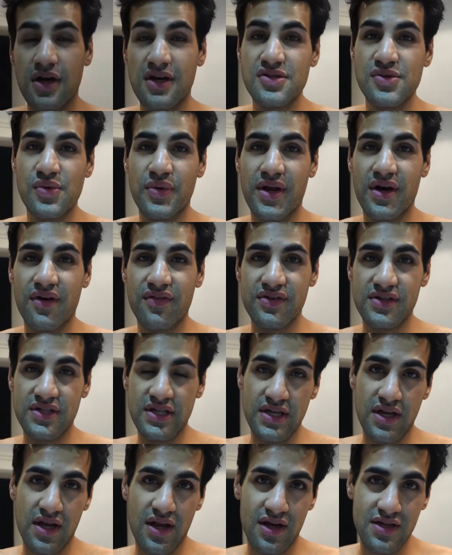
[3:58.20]
guys, we went out for
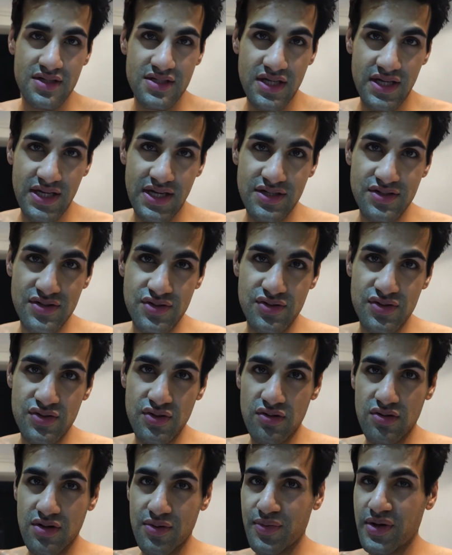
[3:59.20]
dinner last night as you
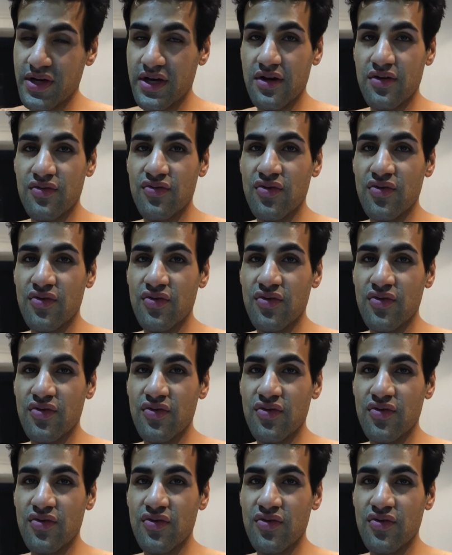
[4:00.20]
saw, and we're going to